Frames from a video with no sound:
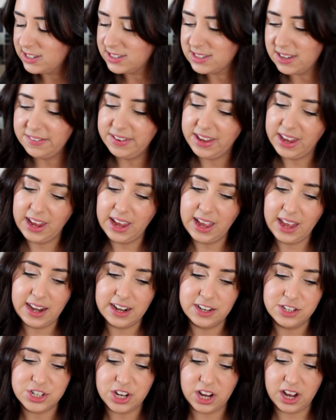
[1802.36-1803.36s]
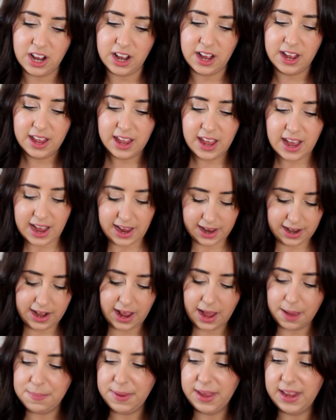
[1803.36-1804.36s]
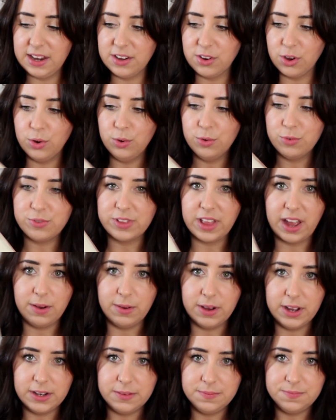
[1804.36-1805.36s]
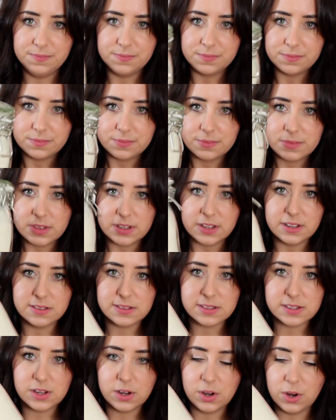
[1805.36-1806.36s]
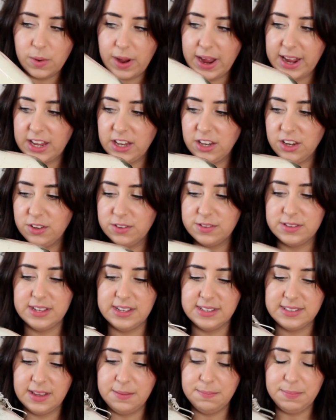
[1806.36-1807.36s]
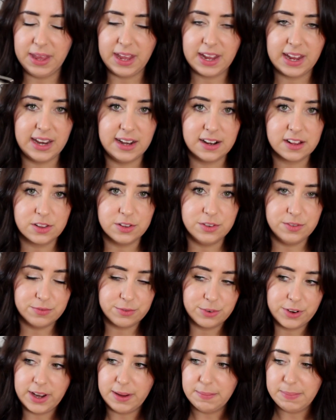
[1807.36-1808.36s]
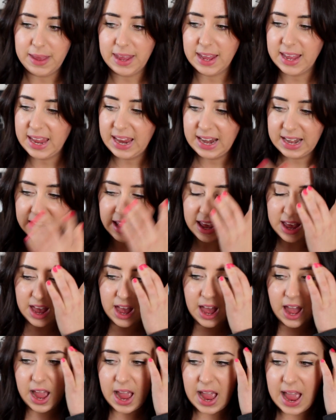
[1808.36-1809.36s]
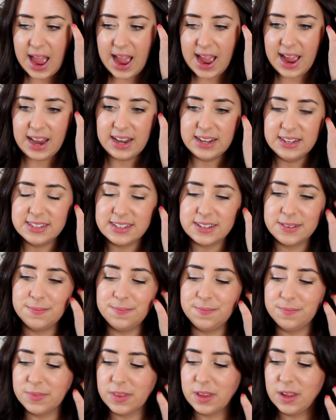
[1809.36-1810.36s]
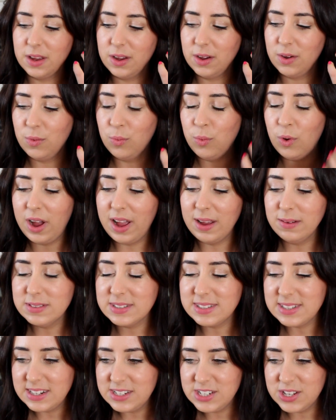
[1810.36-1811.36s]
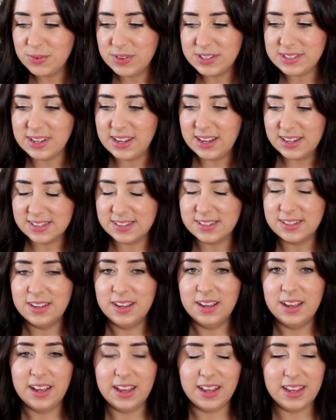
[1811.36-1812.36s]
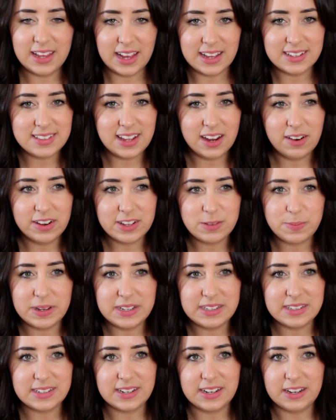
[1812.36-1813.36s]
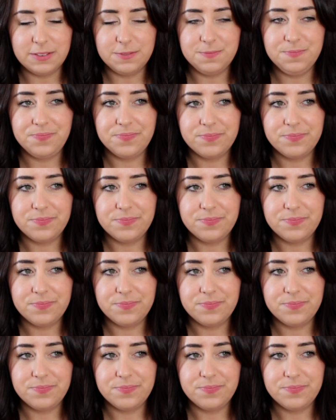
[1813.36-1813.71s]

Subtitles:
just have here in a jar, and I made oat flour. So I can use this in baking, gluten-free baking. And what I will say to you is this: yes, they are expensive,